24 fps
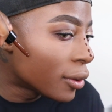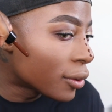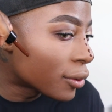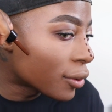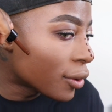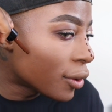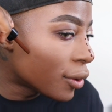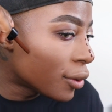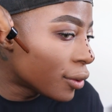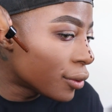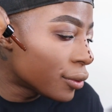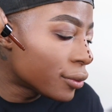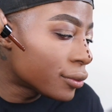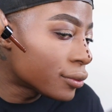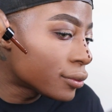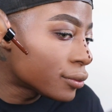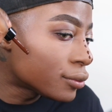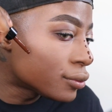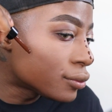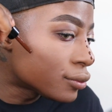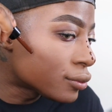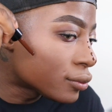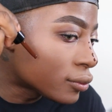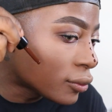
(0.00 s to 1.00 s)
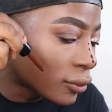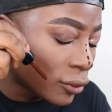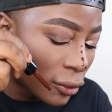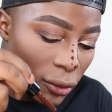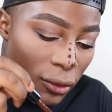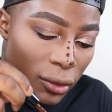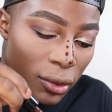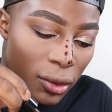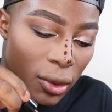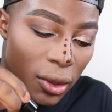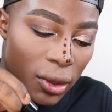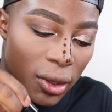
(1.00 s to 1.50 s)
So,
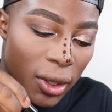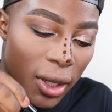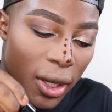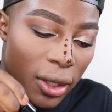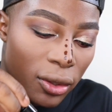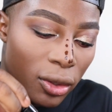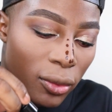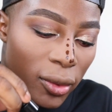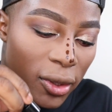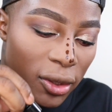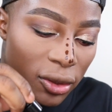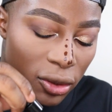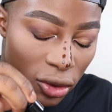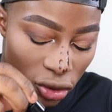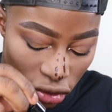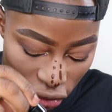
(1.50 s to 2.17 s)
okay, I don't want it to